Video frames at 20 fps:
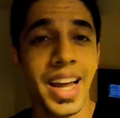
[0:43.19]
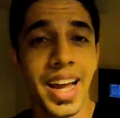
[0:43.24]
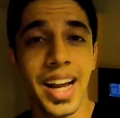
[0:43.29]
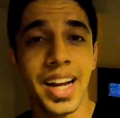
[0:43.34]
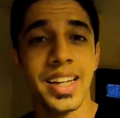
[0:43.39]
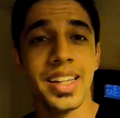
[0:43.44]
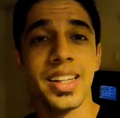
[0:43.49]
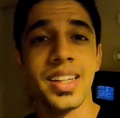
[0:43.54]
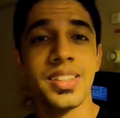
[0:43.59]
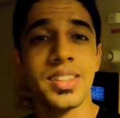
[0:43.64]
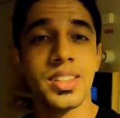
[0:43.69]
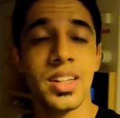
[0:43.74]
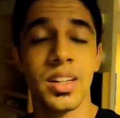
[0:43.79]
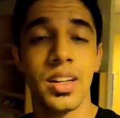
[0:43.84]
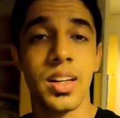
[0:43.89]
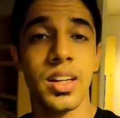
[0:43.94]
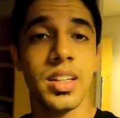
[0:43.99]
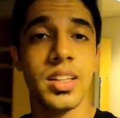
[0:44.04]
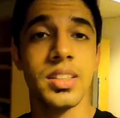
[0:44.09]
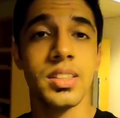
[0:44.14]
and then
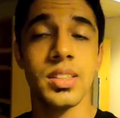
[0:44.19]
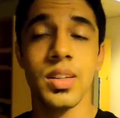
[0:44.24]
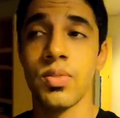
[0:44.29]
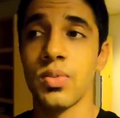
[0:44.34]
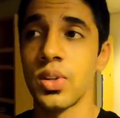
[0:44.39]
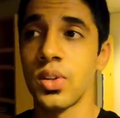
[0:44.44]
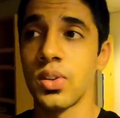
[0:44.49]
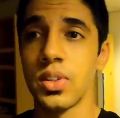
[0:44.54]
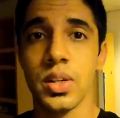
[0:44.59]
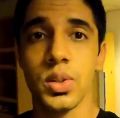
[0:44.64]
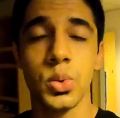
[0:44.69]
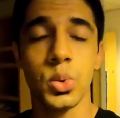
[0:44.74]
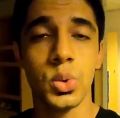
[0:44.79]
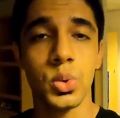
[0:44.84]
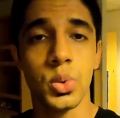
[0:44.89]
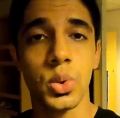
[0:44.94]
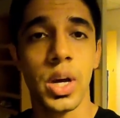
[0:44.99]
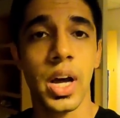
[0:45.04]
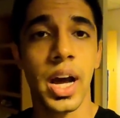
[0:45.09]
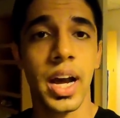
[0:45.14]
suddenly someone tried to,
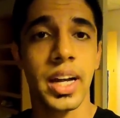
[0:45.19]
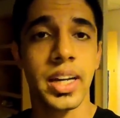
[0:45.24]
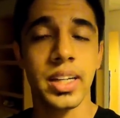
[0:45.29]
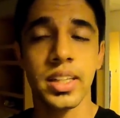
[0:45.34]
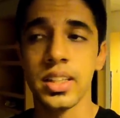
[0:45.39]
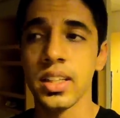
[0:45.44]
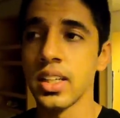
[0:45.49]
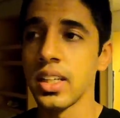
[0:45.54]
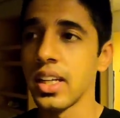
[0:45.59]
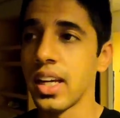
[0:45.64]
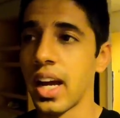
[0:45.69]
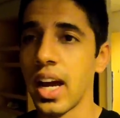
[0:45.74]
you know, hack it